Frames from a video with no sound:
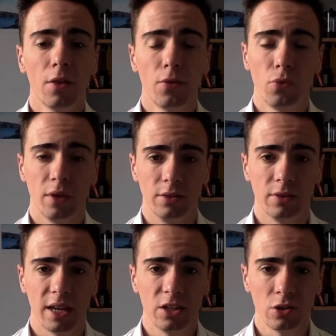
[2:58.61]
through
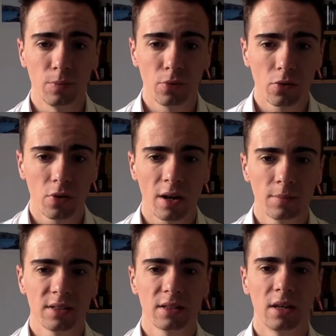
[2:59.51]
education
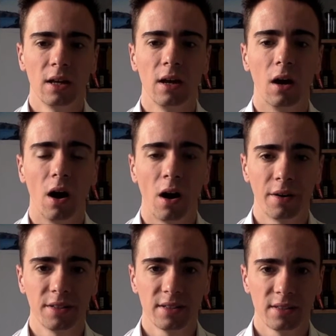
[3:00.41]
programs,
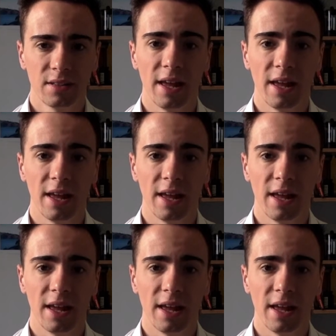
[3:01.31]
arts,